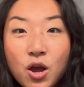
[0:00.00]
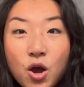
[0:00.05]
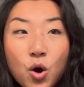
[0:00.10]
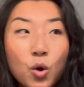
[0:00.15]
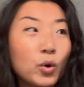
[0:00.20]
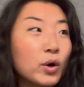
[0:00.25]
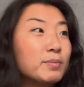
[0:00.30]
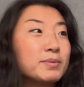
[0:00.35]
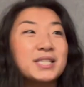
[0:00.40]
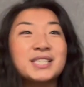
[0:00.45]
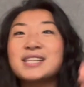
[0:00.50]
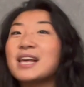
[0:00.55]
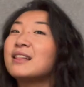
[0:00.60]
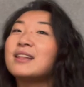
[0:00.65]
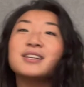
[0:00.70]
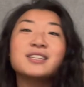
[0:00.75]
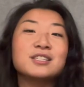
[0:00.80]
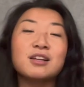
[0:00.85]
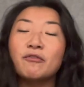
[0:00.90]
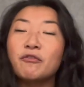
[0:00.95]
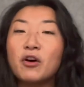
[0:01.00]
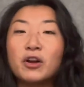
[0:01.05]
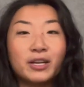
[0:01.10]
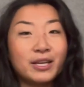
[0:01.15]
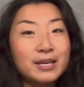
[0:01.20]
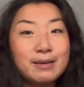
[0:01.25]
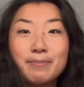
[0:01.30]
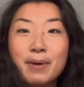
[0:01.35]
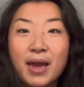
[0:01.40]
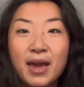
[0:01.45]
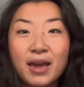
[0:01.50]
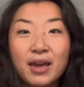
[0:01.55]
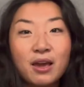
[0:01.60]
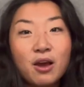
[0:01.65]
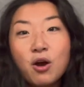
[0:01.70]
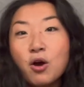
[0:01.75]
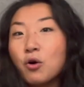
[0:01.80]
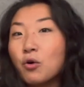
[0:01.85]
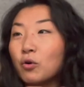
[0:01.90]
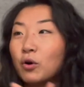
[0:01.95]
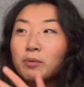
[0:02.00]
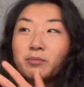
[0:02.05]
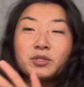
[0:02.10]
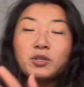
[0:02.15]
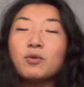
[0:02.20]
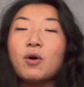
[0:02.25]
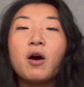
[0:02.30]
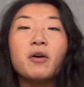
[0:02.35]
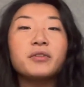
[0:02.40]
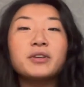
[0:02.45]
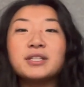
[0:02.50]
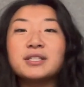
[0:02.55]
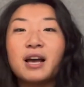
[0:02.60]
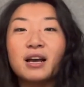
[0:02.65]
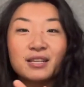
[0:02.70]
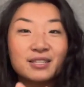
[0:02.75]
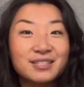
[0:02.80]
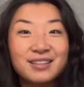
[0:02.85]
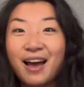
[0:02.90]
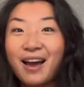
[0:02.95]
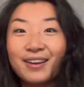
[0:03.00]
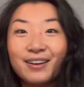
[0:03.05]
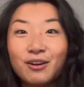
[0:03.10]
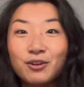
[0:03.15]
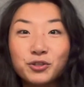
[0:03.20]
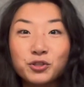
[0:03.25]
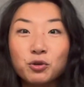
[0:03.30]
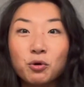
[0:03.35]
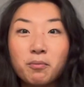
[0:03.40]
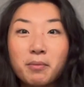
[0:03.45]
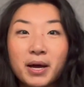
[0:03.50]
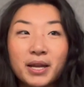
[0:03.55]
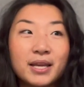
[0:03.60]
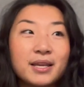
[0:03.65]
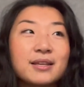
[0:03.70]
or I'm selling stuff on eBay or I'm doing all these side hustle money.